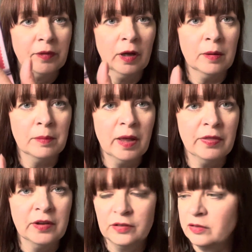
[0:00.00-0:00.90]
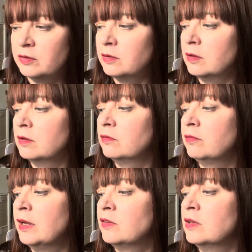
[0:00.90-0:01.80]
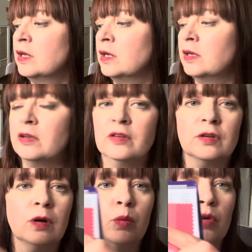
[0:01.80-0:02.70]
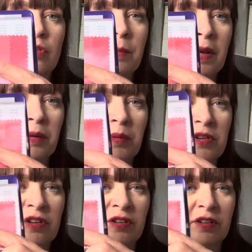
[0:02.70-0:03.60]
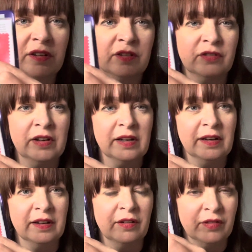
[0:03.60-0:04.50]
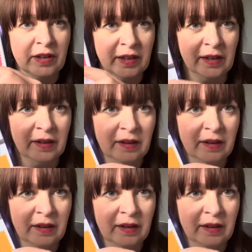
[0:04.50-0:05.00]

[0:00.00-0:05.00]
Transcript: And this red here is a watermelon, which is really lovely.